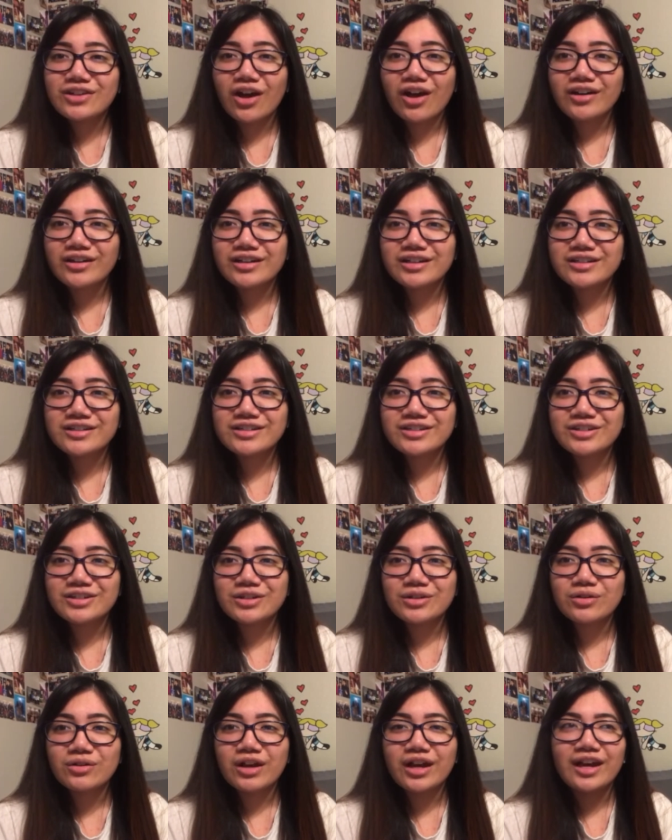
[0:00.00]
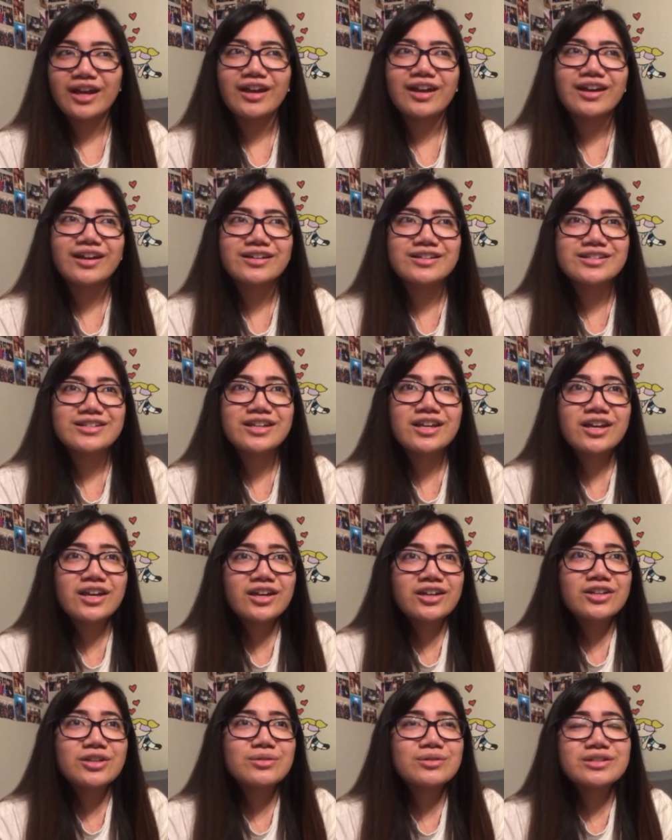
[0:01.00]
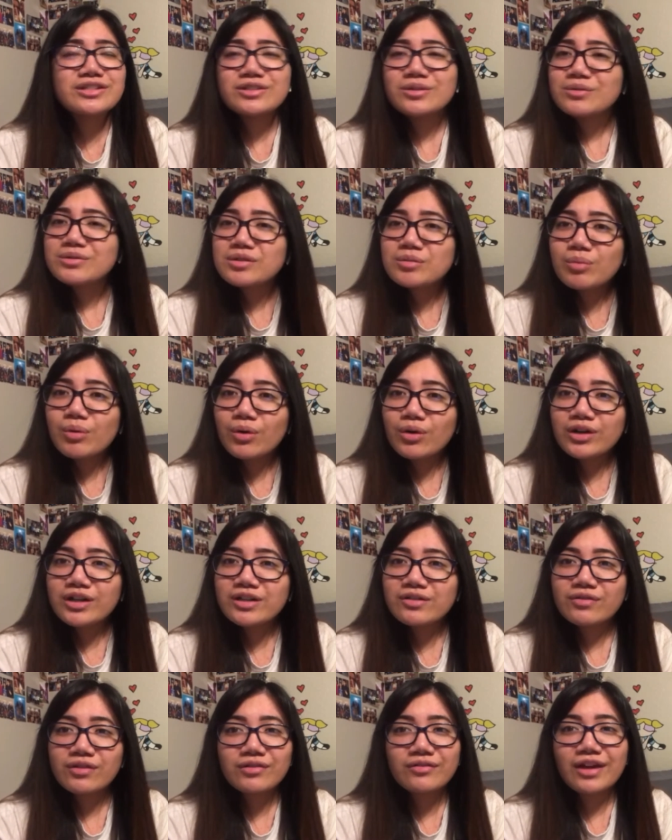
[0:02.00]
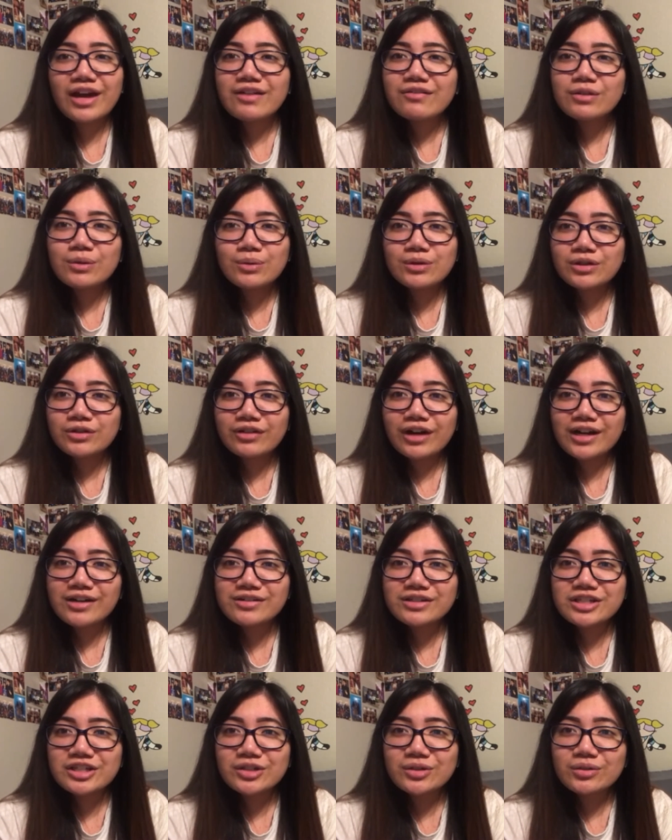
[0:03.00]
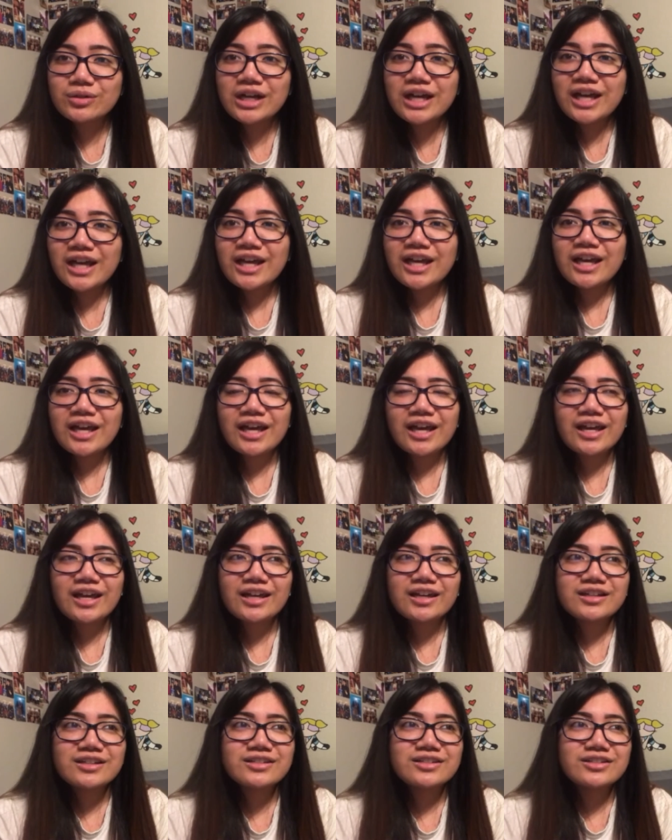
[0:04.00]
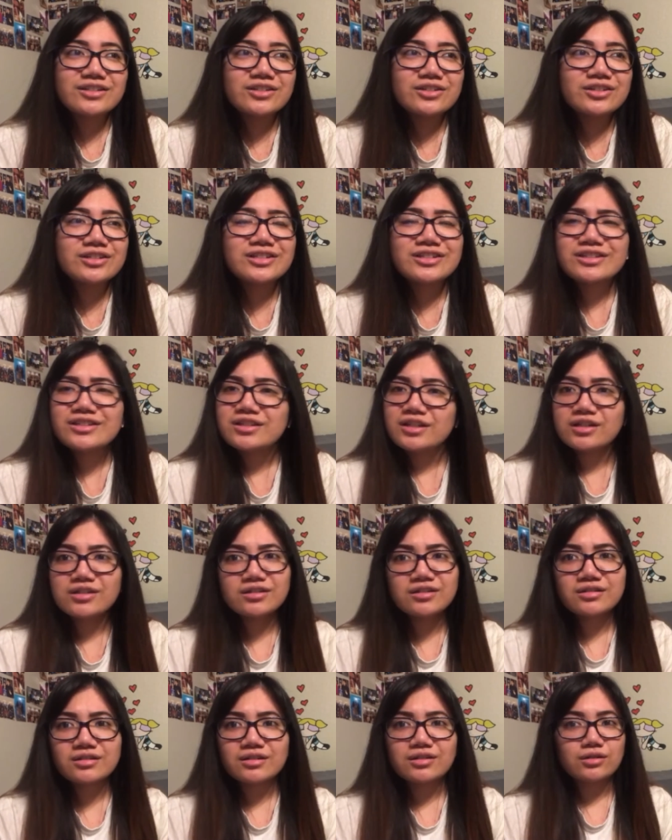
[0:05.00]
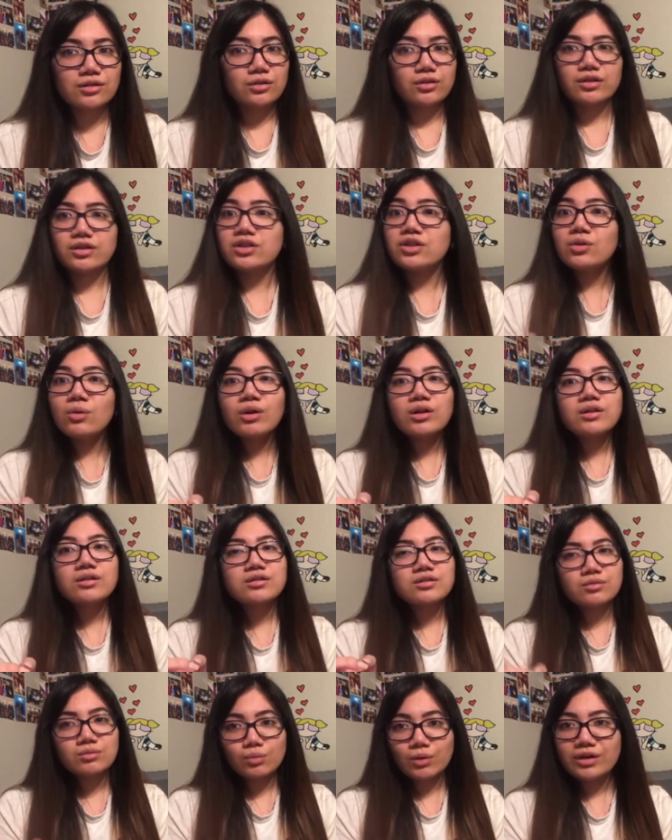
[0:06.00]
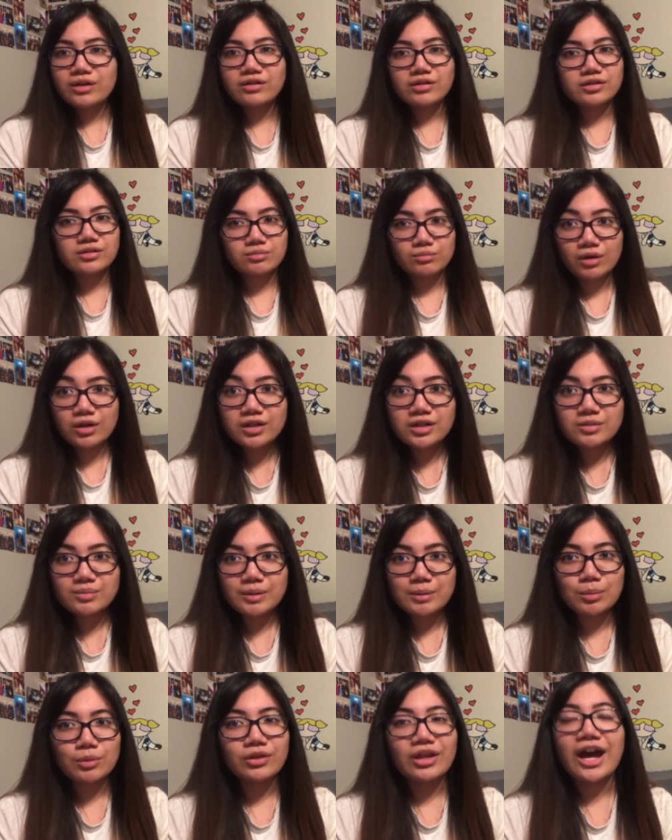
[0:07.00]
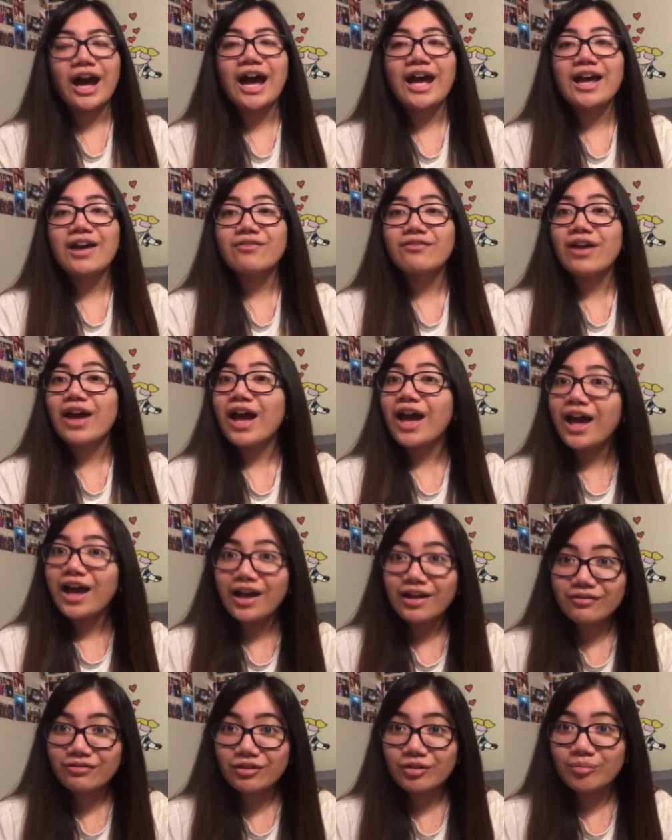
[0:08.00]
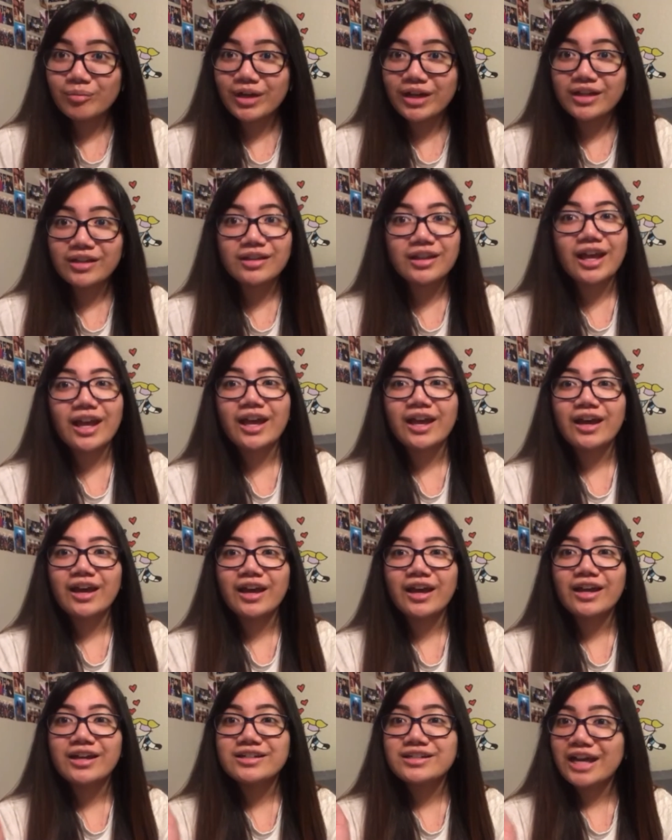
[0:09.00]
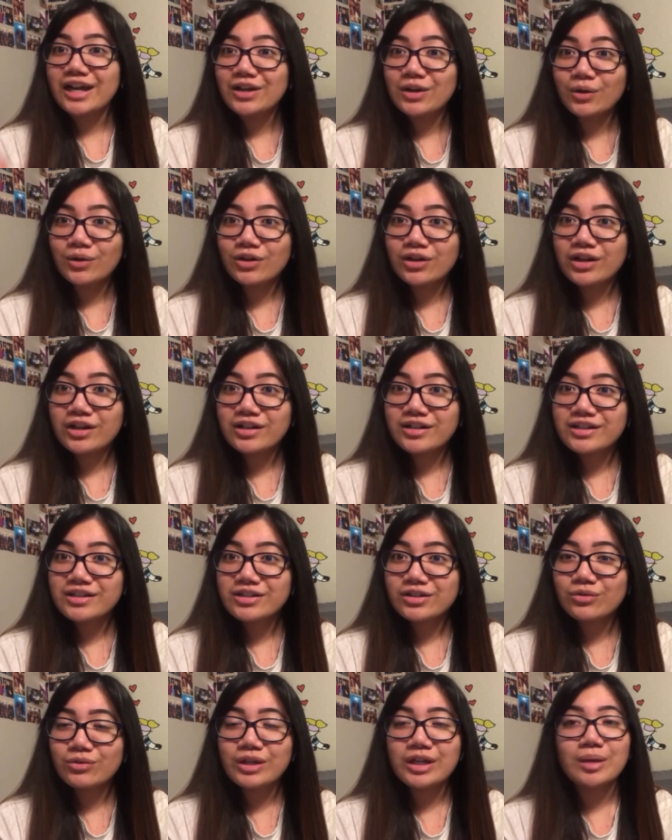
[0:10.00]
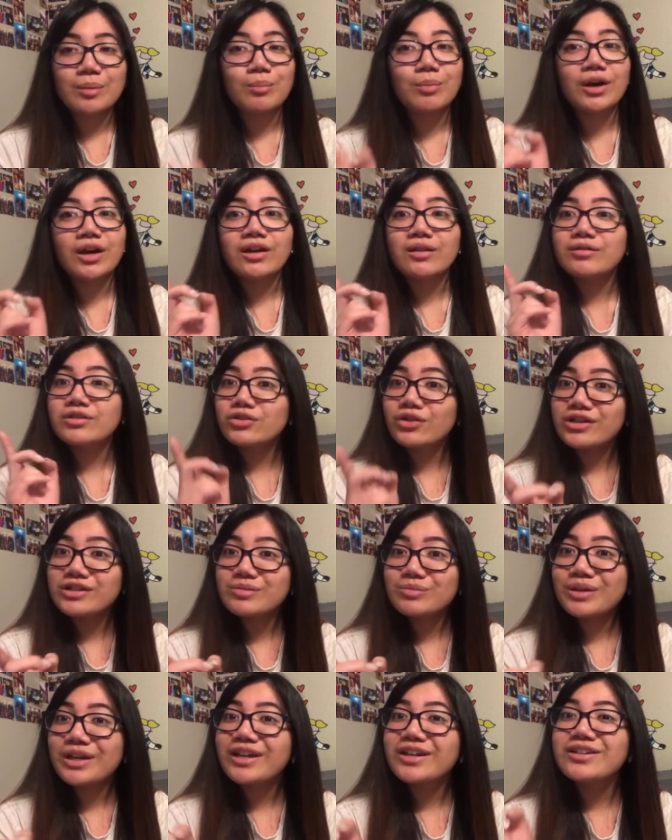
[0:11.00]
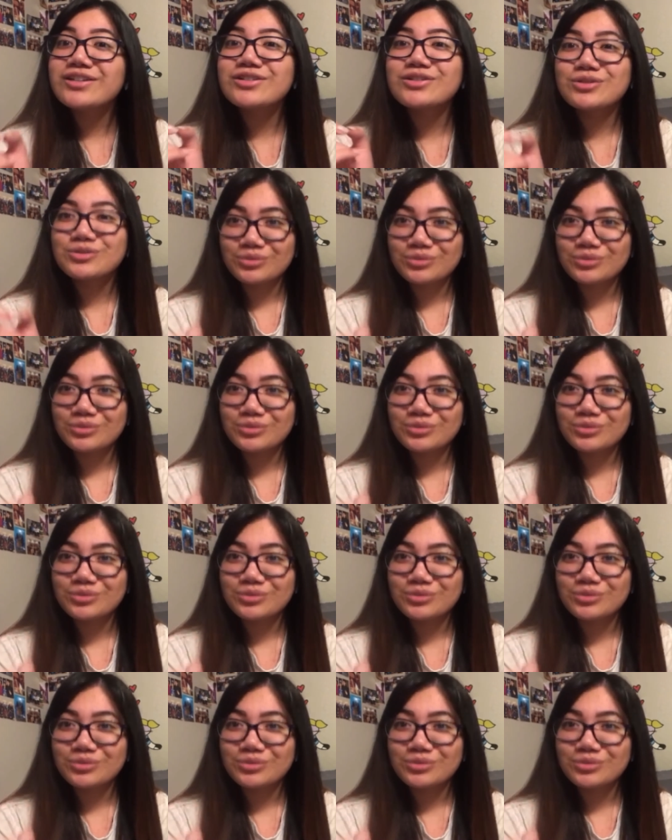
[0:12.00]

talking to you and you are so supportive of everyone around you and you're such, you are one of the smartest people that I have ever met. And I know you're gonna disagree, but trust me, it is